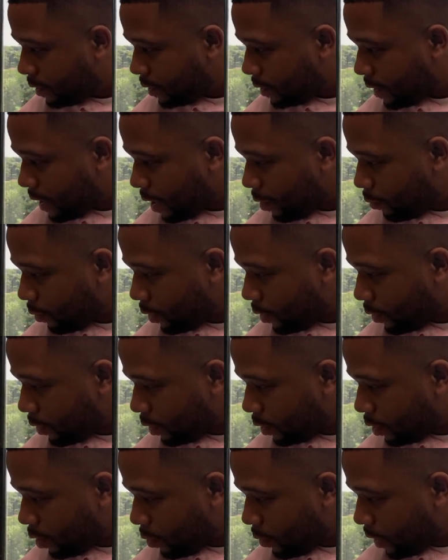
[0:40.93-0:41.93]
that we're going
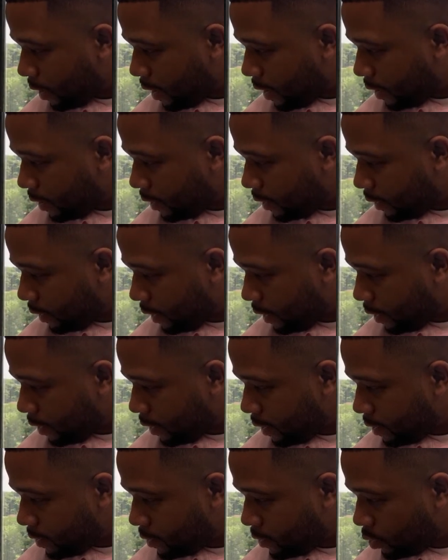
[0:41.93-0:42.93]
to go ahead and hear
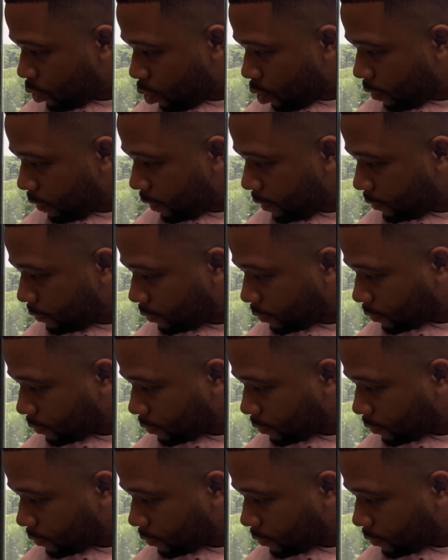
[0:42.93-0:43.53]
his story.